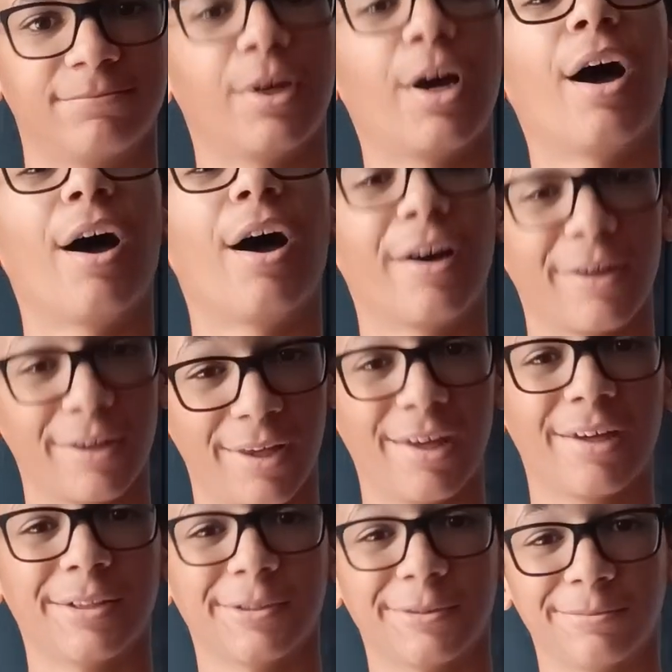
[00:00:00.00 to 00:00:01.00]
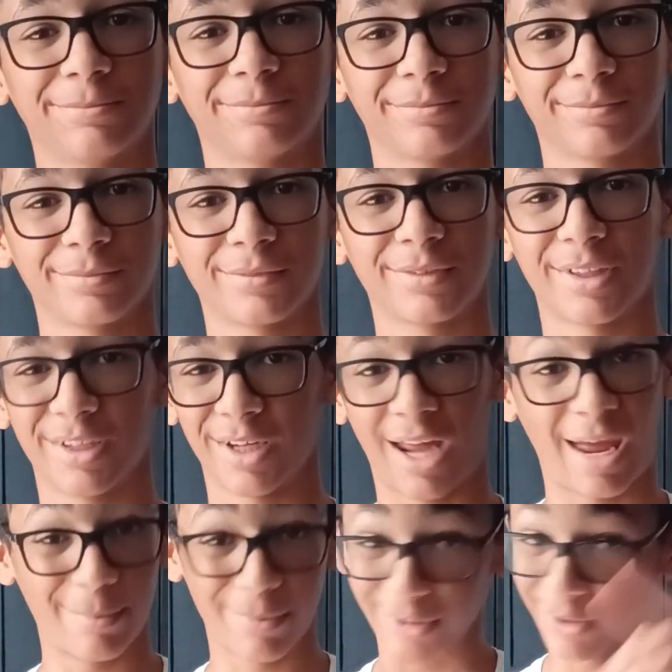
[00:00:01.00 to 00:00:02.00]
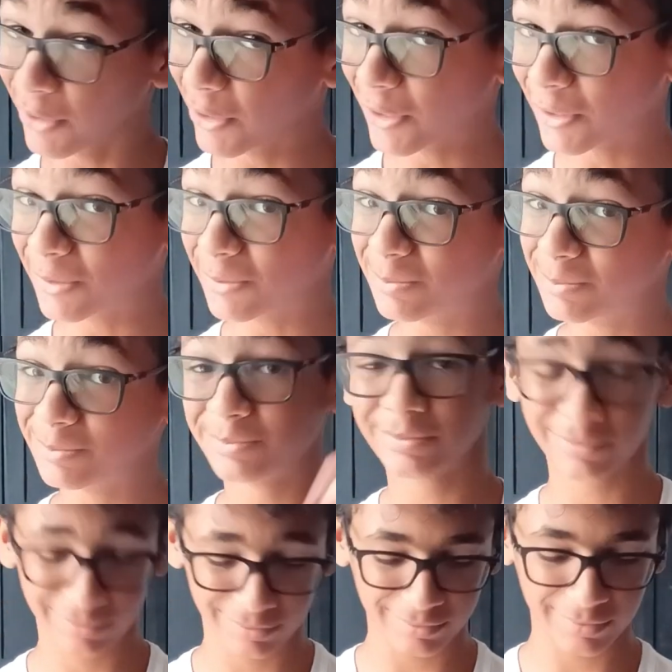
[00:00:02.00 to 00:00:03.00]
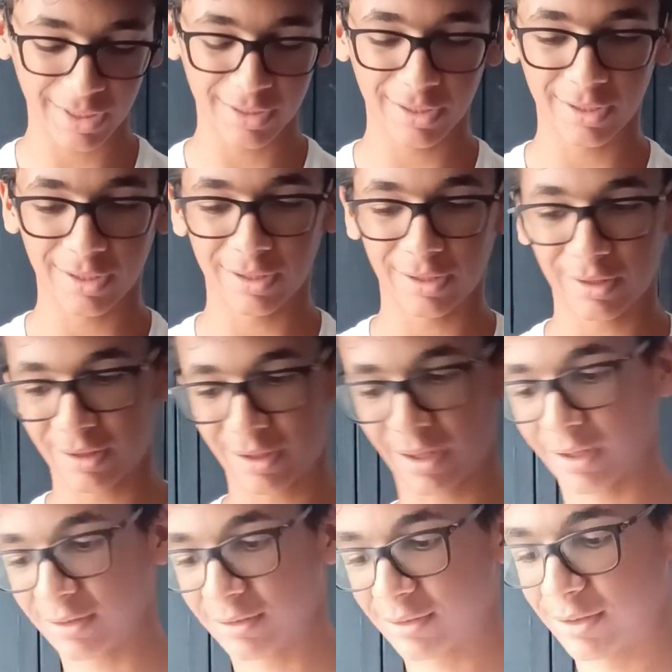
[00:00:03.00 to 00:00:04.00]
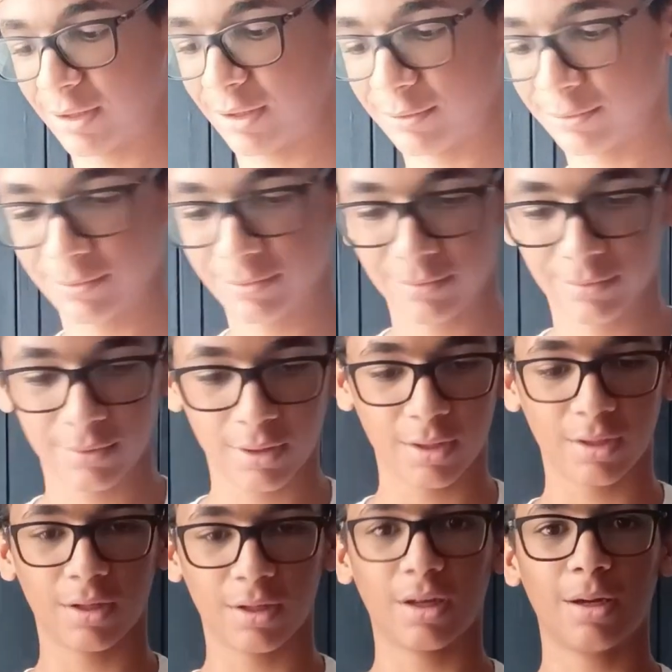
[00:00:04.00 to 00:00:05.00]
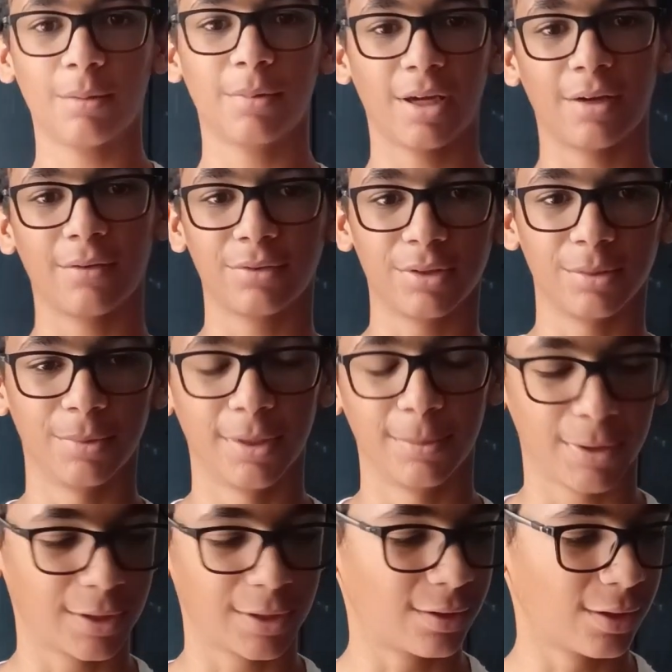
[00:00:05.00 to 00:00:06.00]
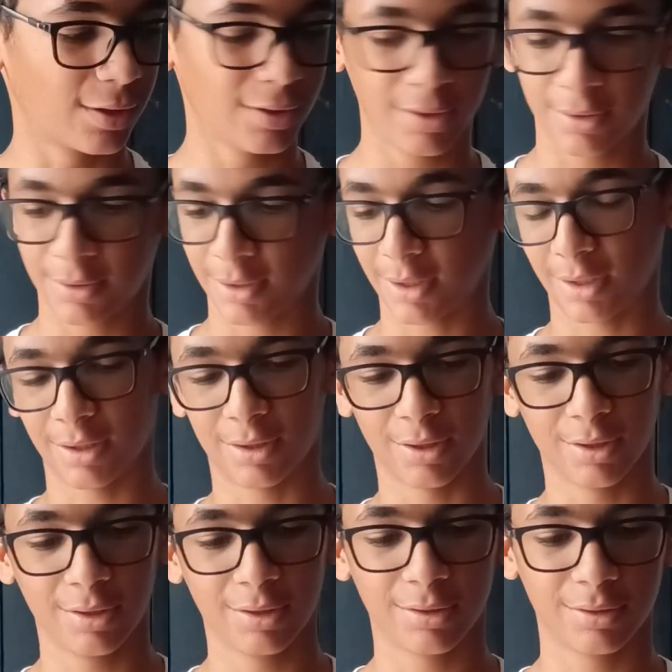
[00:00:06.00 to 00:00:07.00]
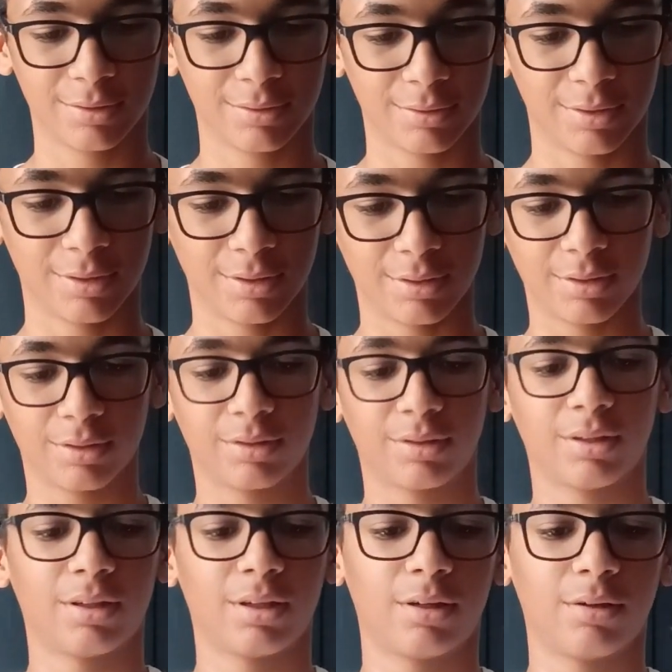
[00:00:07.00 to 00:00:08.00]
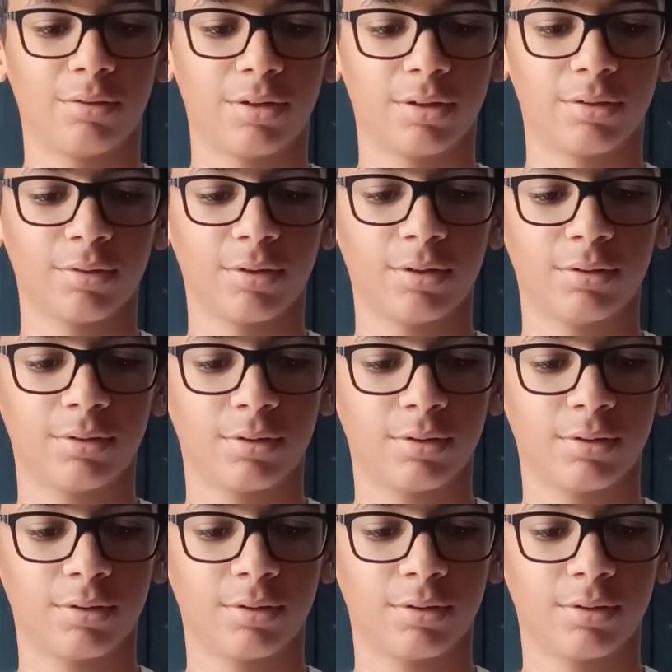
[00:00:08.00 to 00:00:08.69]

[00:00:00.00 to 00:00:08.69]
Oh yeah. I've been learning. Okay, so I'm gonna have somebody pick a card, any card. Let's say they go with this one.